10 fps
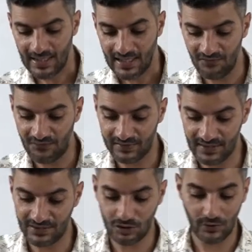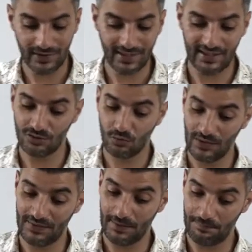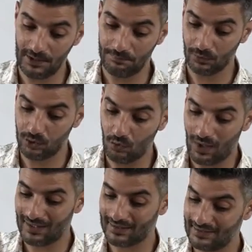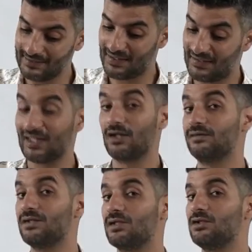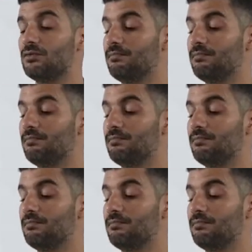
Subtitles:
If it is to engage with the people who are in the thick of decision